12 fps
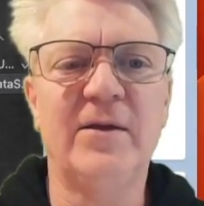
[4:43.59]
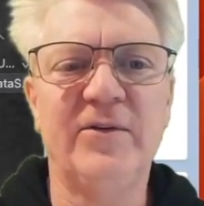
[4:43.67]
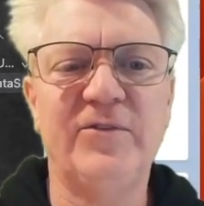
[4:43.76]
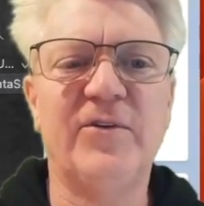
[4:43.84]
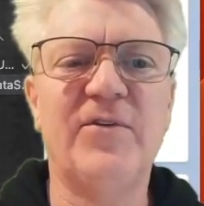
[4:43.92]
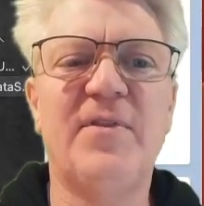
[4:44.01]

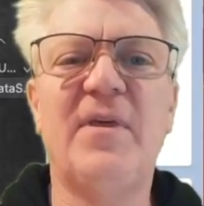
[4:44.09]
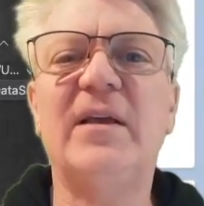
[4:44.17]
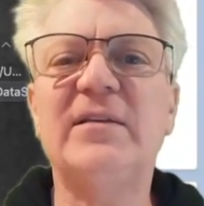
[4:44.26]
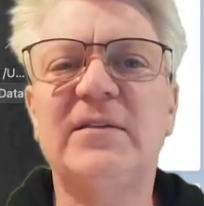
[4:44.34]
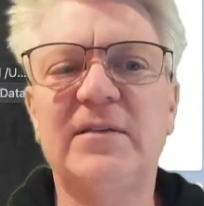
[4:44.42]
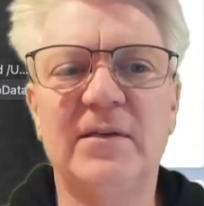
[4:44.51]
So
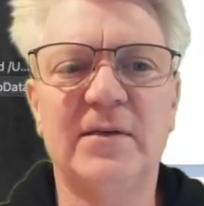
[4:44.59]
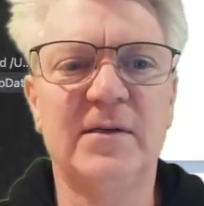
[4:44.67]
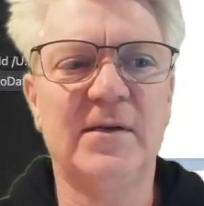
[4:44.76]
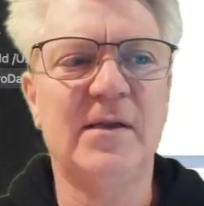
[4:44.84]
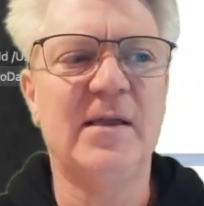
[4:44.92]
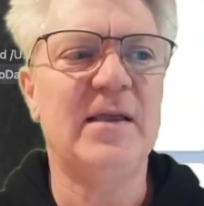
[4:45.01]
this
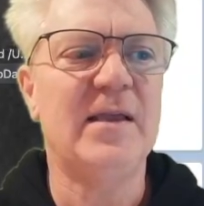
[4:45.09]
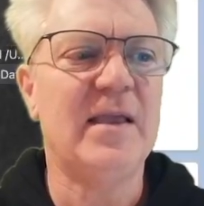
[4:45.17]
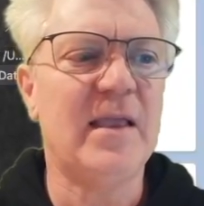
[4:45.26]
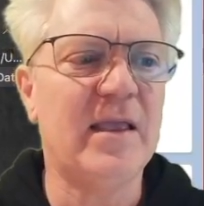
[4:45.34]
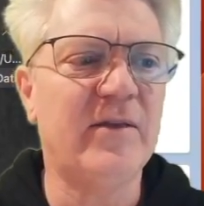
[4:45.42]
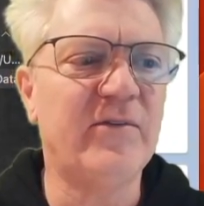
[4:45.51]

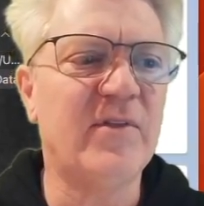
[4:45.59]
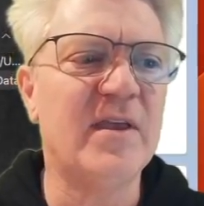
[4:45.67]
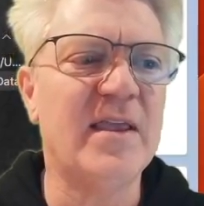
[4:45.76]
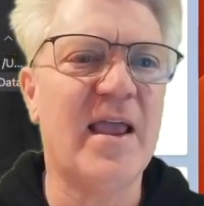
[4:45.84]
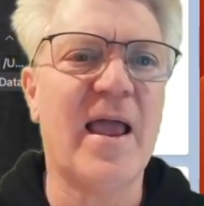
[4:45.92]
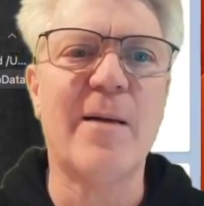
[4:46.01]
is the
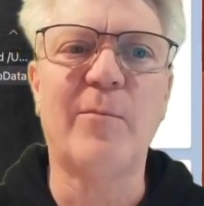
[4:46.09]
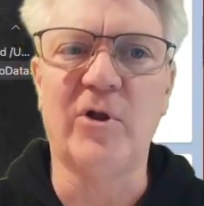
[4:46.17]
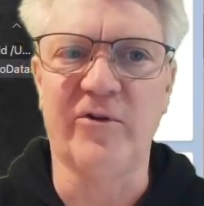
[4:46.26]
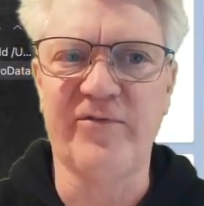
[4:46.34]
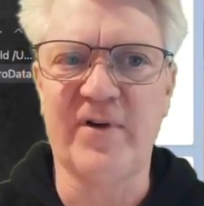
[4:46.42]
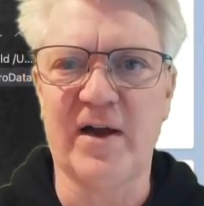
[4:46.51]

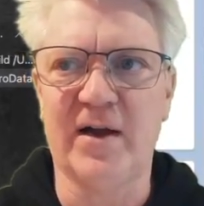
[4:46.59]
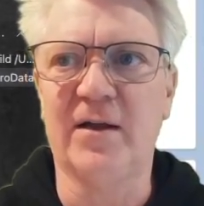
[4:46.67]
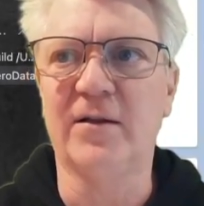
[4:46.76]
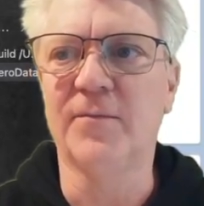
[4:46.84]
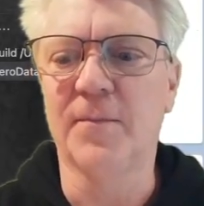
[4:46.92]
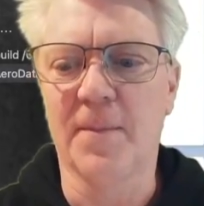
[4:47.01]
YAML
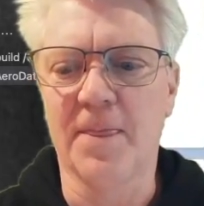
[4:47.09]
file